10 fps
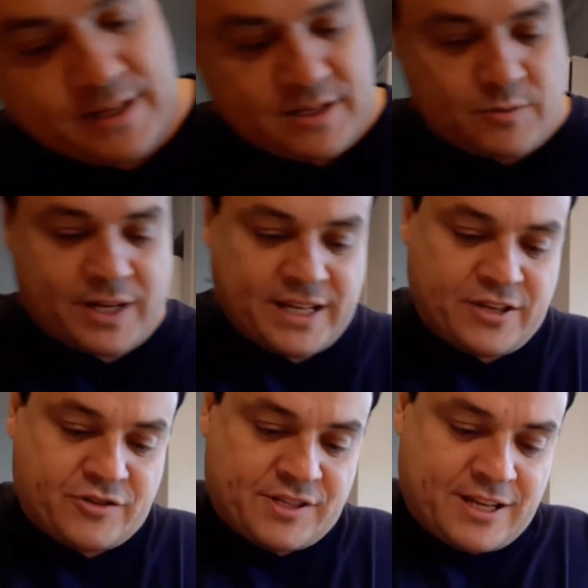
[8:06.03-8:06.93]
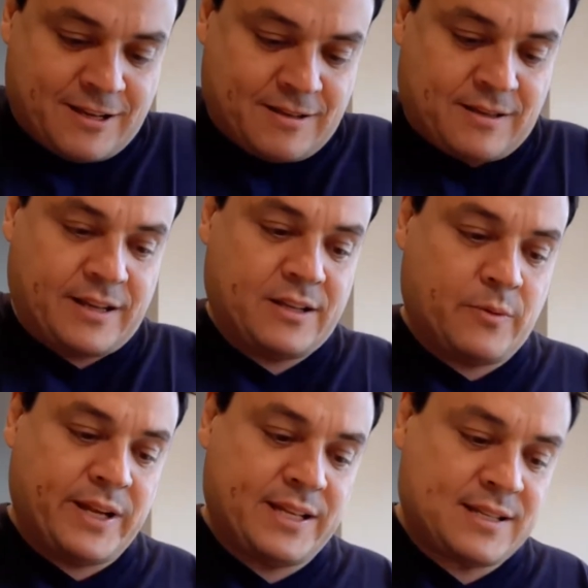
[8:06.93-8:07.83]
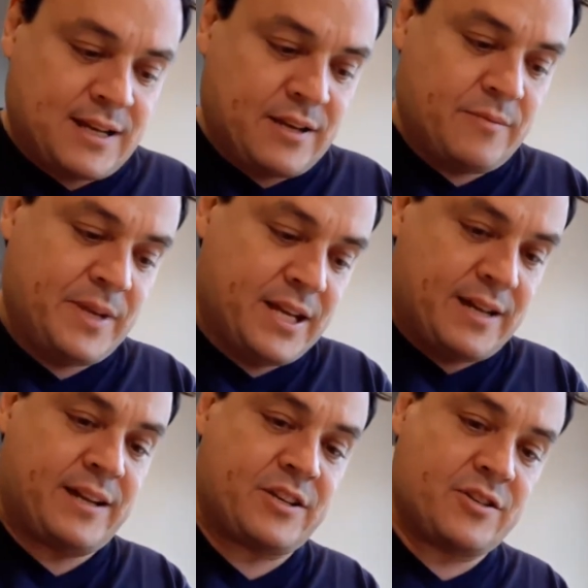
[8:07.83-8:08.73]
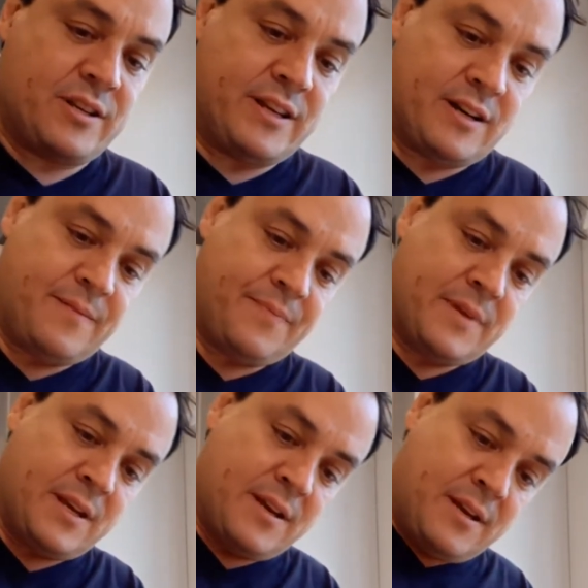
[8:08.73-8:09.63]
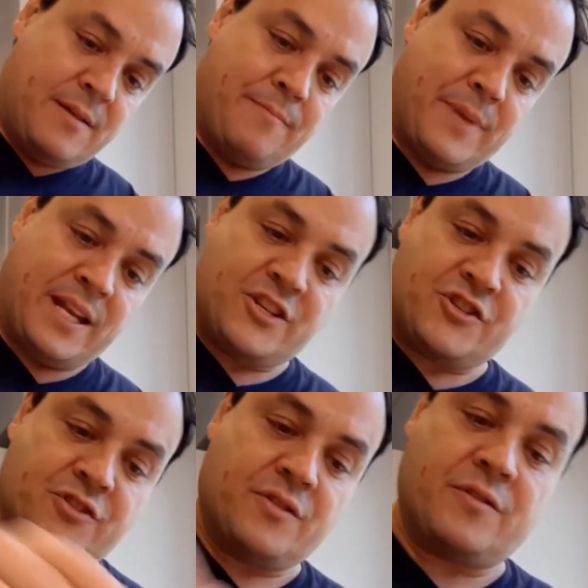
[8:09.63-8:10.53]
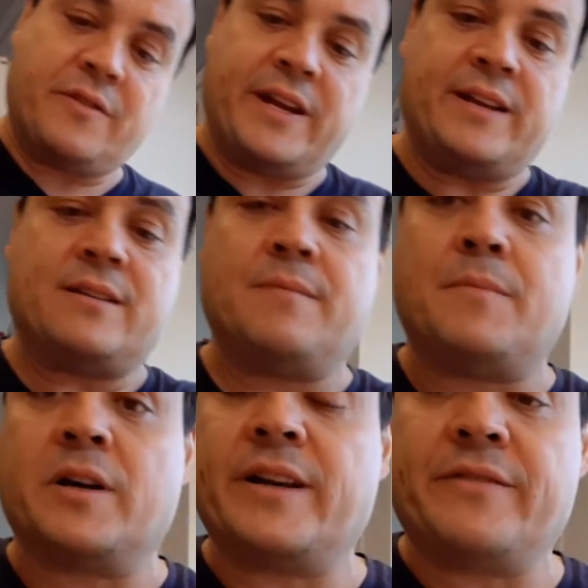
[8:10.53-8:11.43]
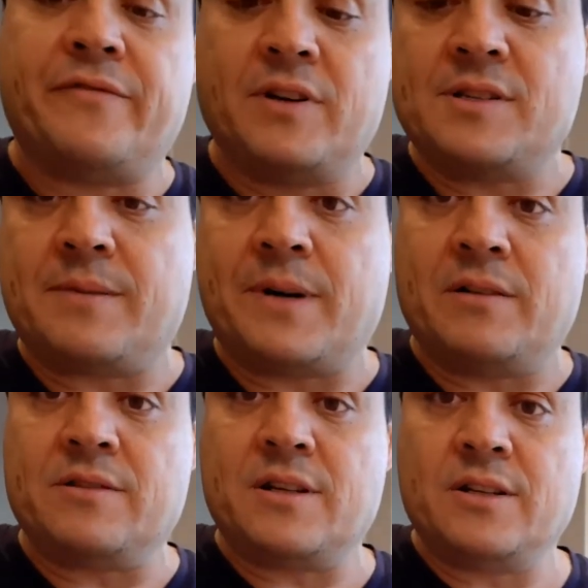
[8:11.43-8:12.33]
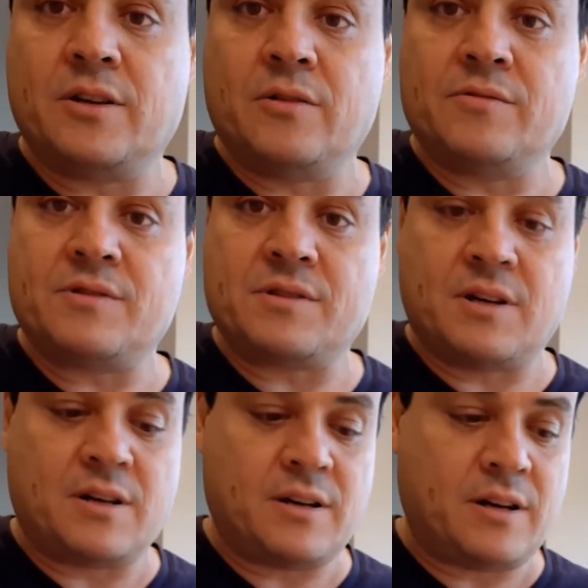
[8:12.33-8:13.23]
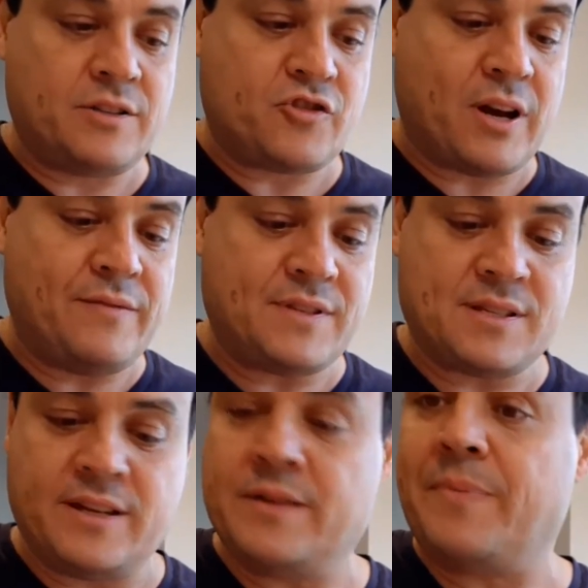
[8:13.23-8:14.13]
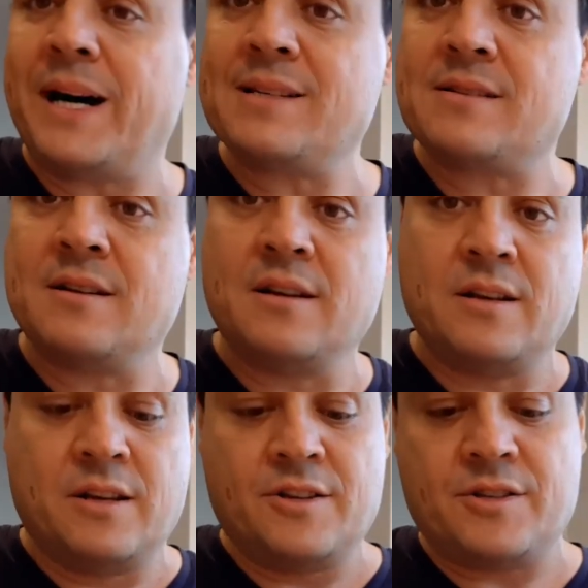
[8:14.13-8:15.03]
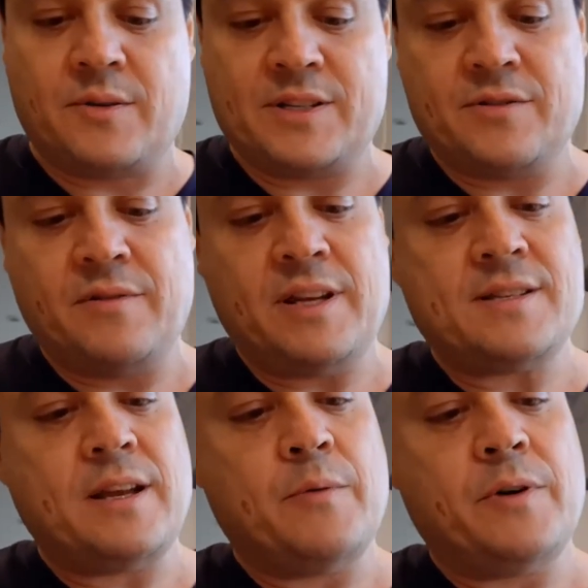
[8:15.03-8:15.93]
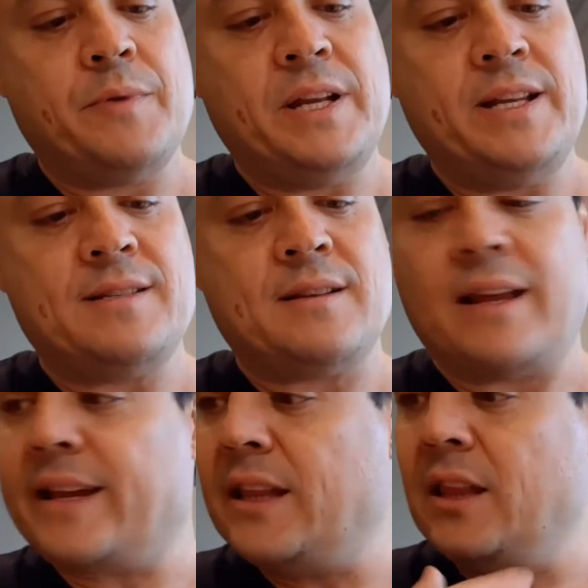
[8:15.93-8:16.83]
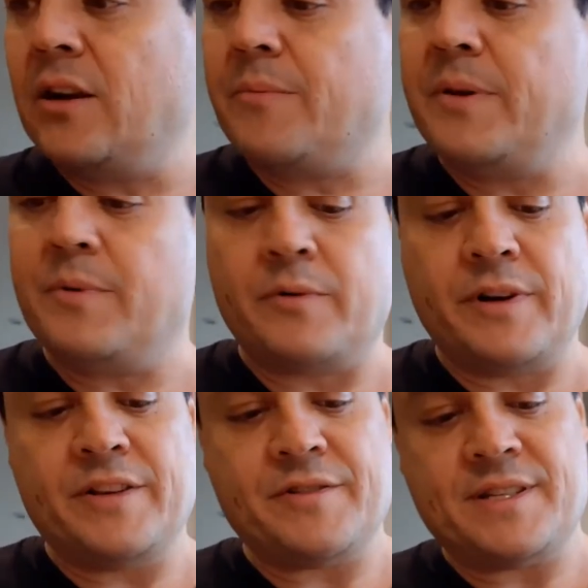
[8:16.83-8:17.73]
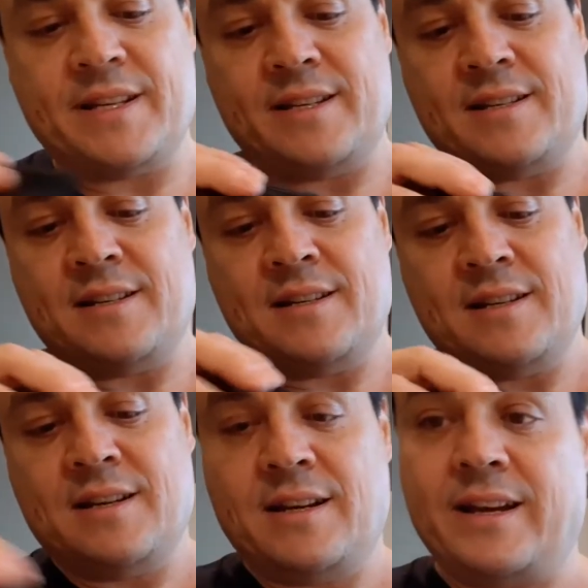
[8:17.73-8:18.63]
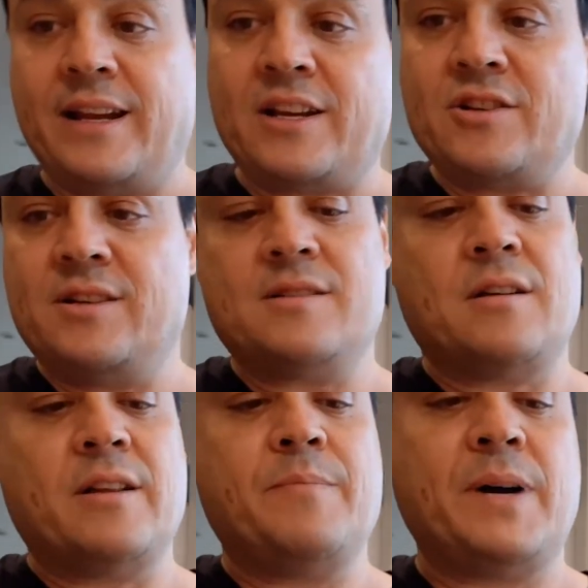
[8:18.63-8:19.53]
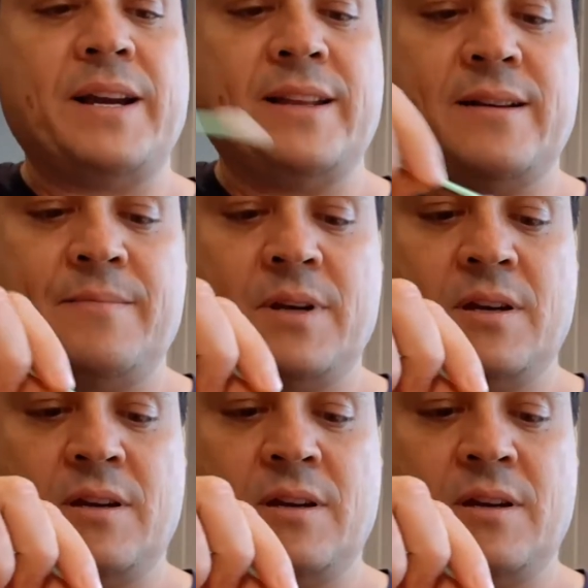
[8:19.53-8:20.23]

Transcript: it's quite interesting, like the way that Omega actually managed to create a market fuzz about those drives in the past. So as soon as they were released, like a lot of people were interested and actually started buying them